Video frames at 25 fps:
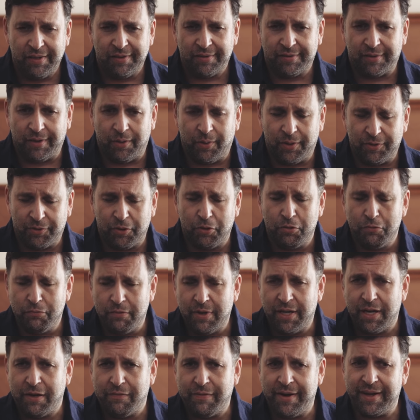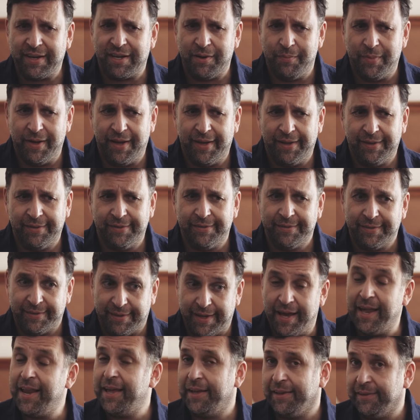So I do really recommend
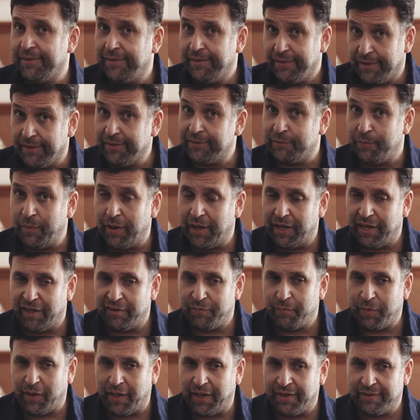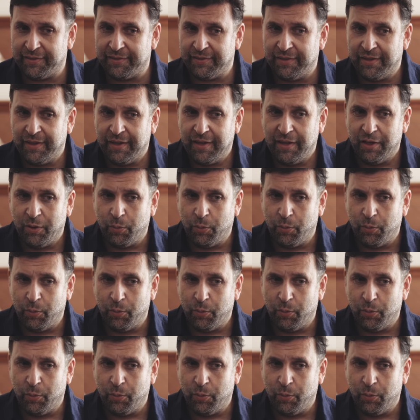getting a SmartLav Plus,